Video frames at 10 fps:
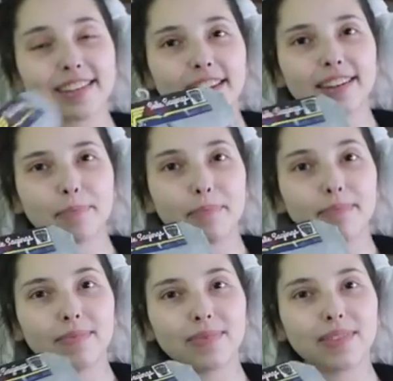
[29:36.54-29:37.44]
it's like,
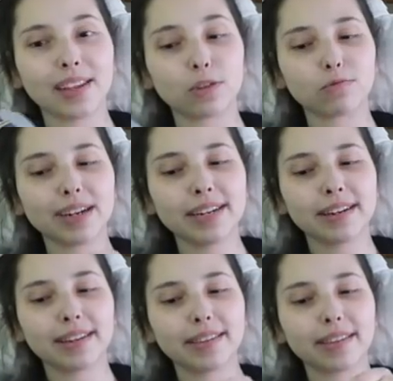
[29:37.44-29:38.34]
it's
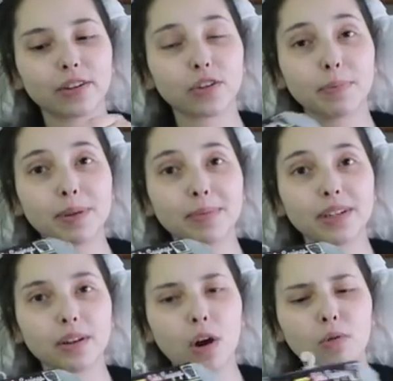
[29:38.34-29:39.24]
written in the grippy
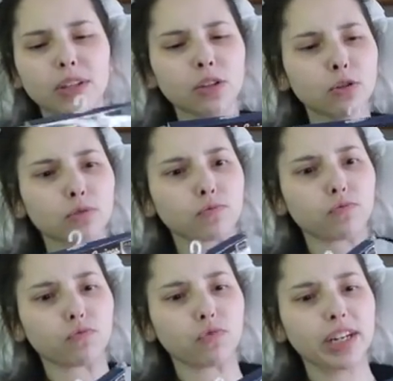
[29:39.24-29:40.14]
material. Oh, these are
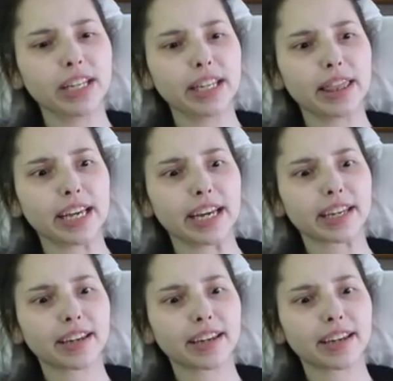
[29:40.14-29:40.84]
really thick.